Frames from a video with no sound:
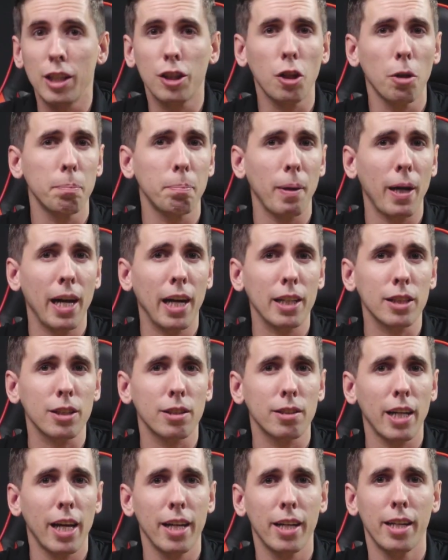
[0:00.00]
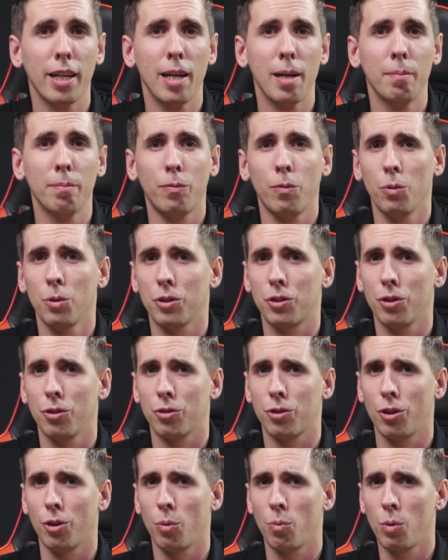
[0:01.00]
EcoPax
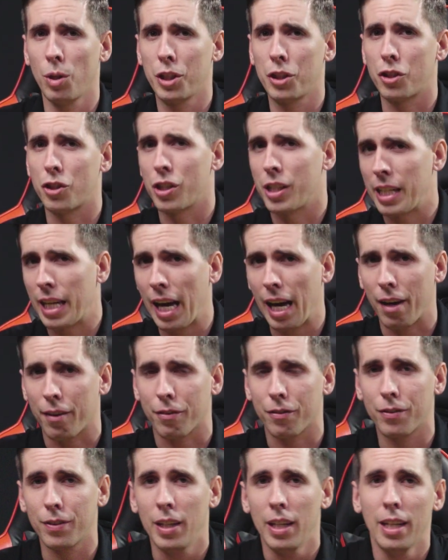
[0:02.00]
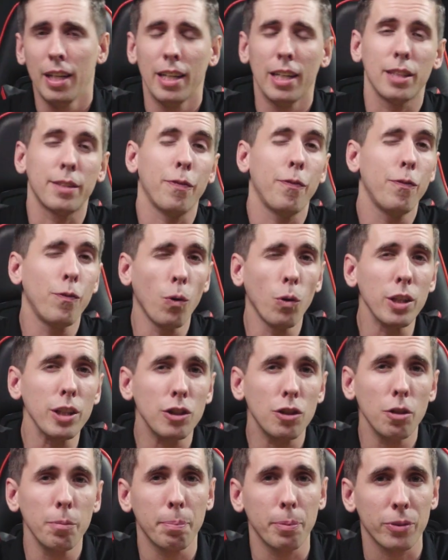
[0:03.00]
AM4001GF. It's
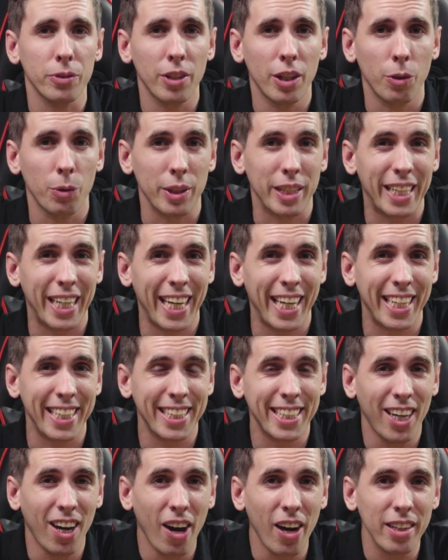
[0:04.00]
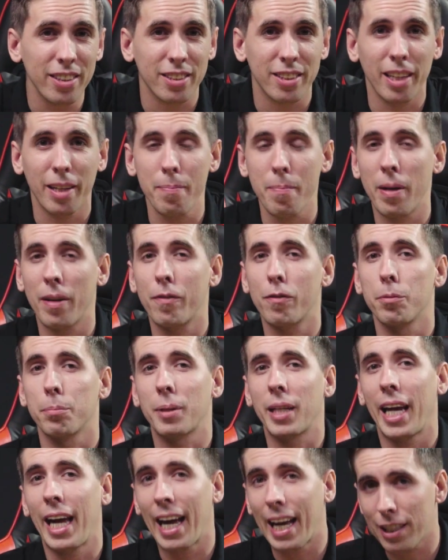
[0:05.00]
42% organic content made
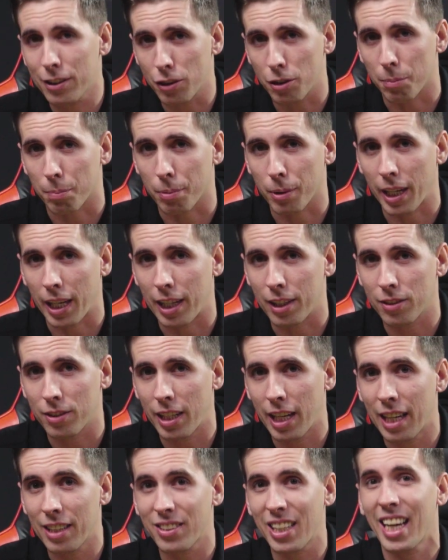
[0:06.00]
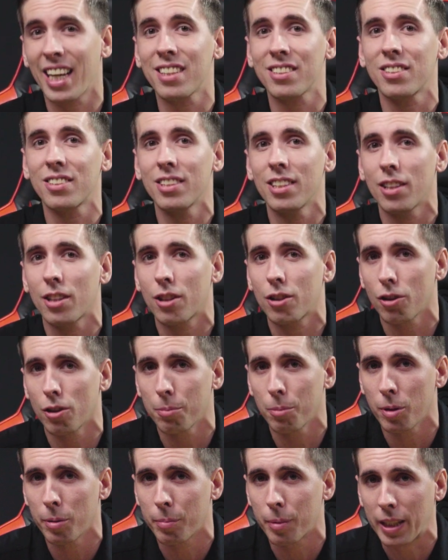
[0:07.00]
from castor plants, and it has excellent
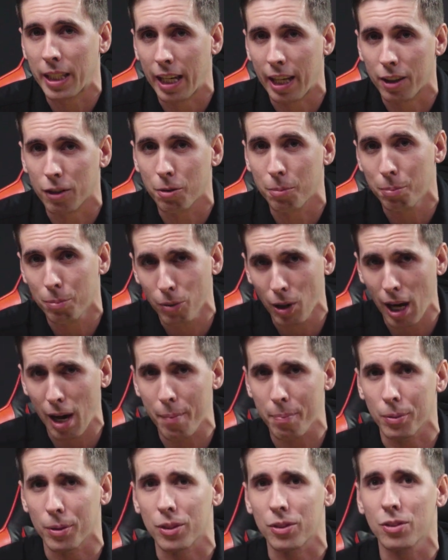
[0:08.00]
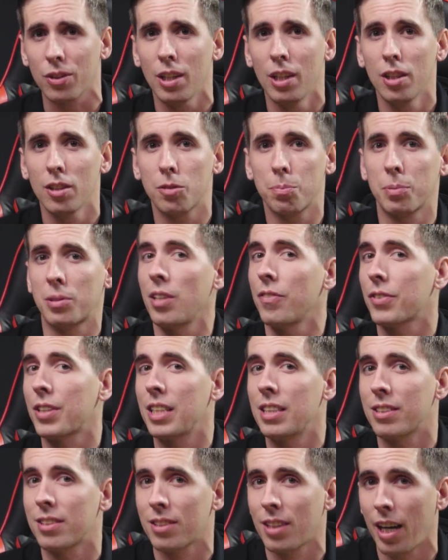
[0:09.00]
thermal and mechanical properties.
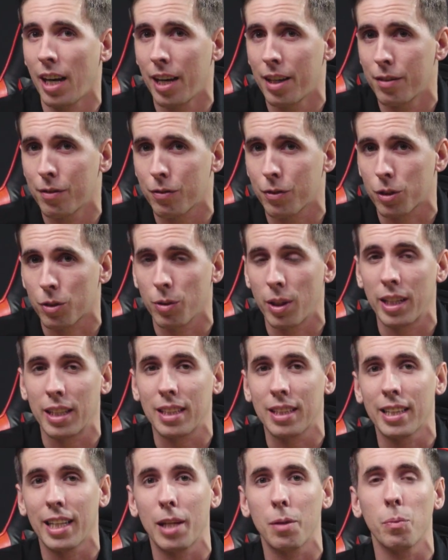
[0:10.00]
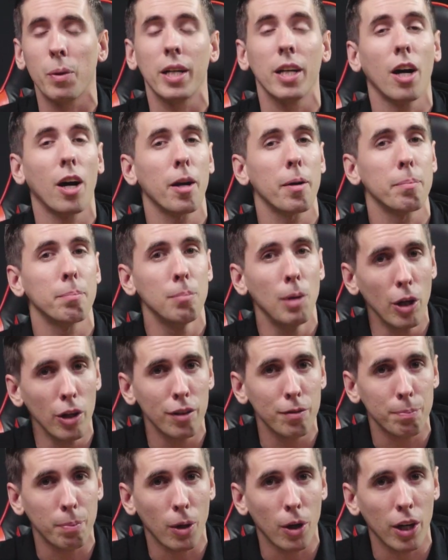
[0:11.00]
Specifically designed for creating lightweight
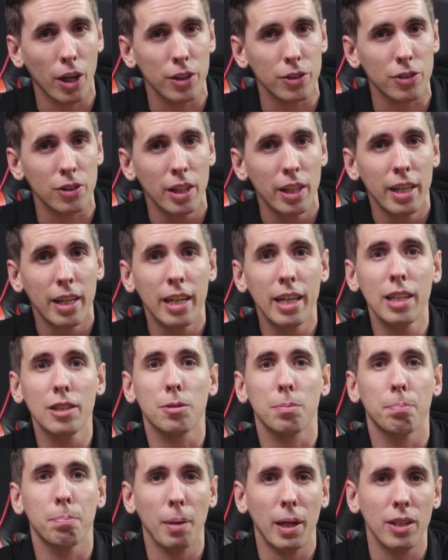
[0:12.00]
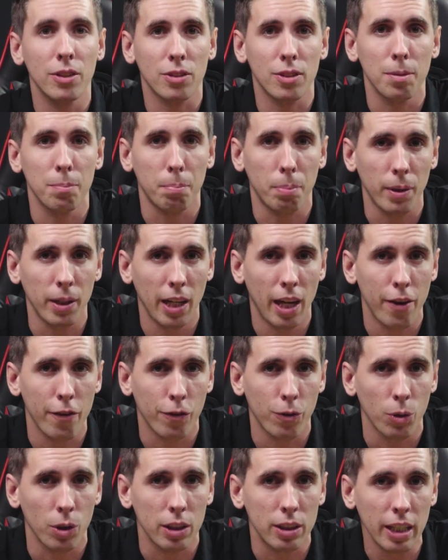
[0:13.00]
automotive parts, it's based in
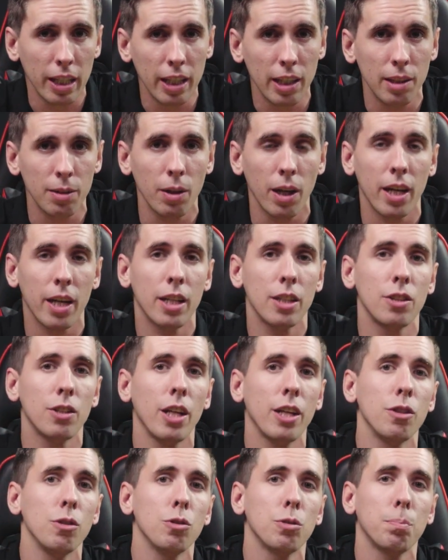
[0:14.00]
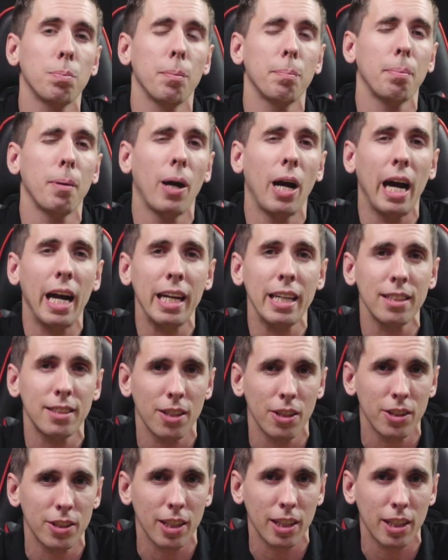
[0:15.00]
PA410, and they use proprietary